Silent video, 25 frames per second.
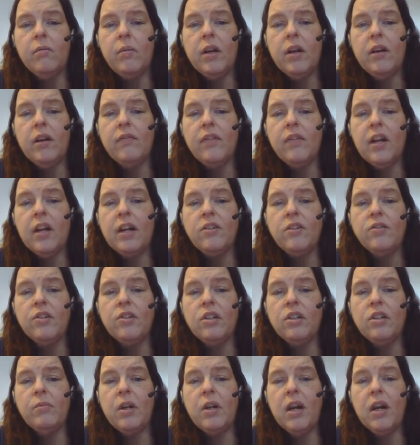We have
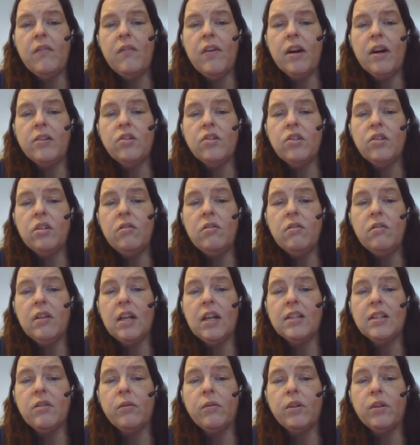nitrogen, we have oxygen,
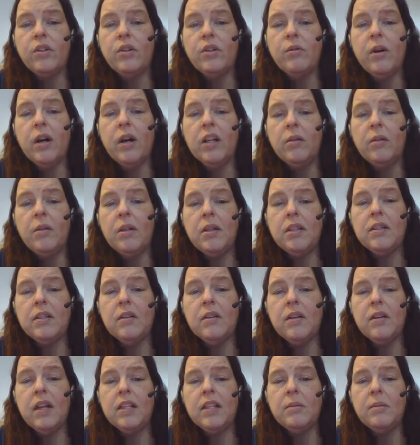that's only two elements,
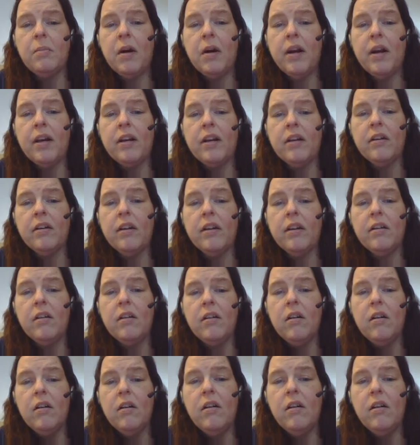so that's binary.